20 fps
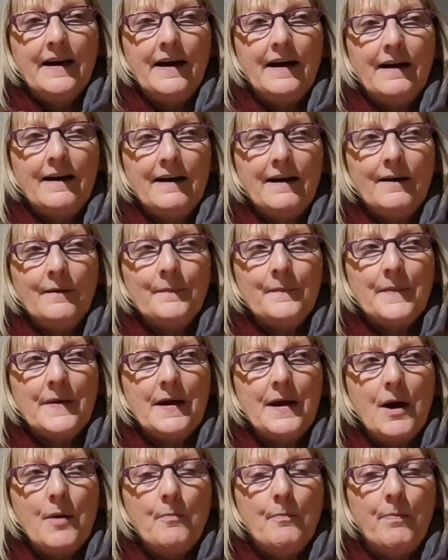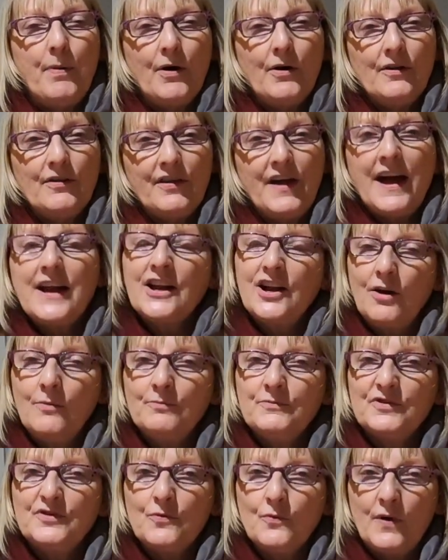But that
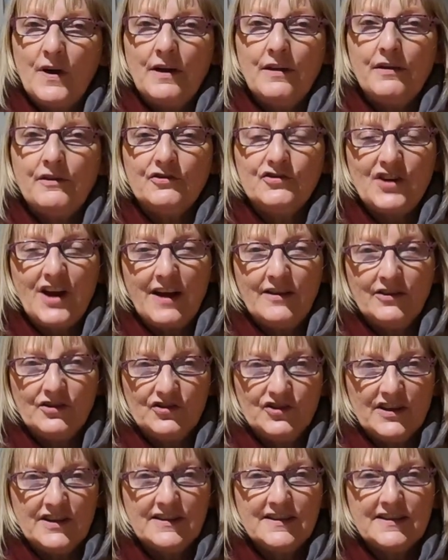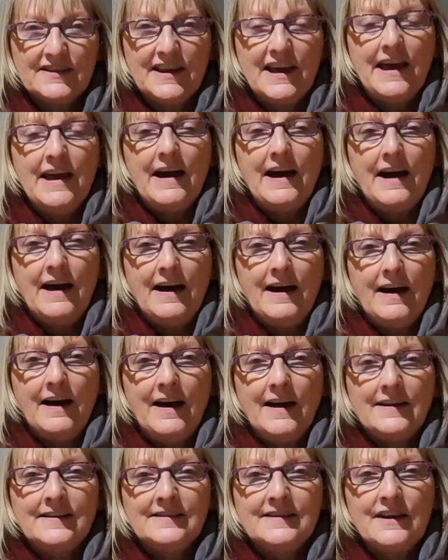comes with challenges,
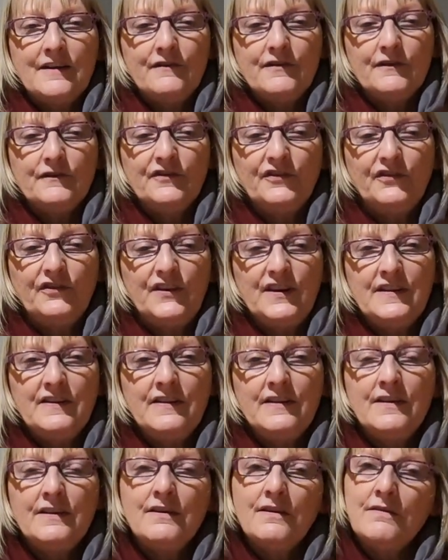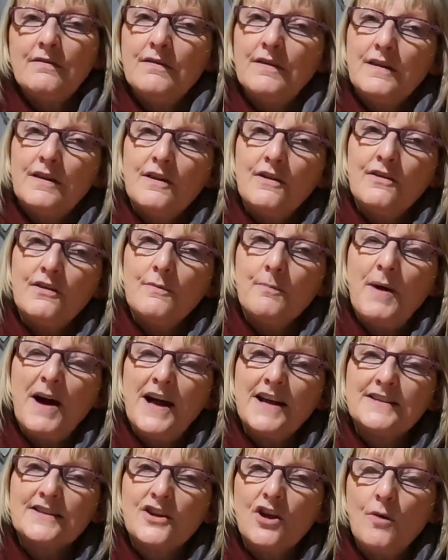and if you've seen the
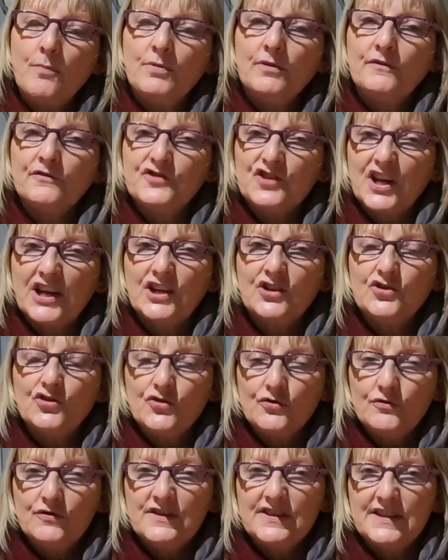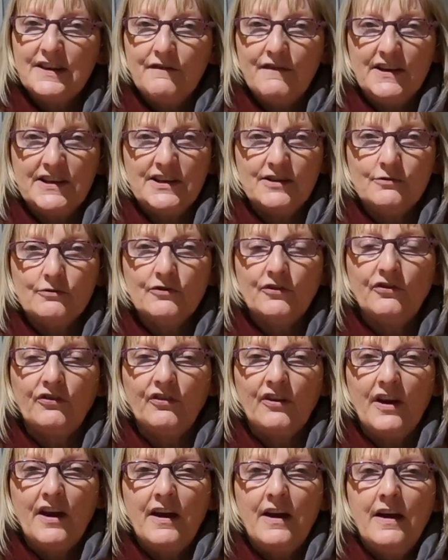past couple of Chicken Tuesday videos,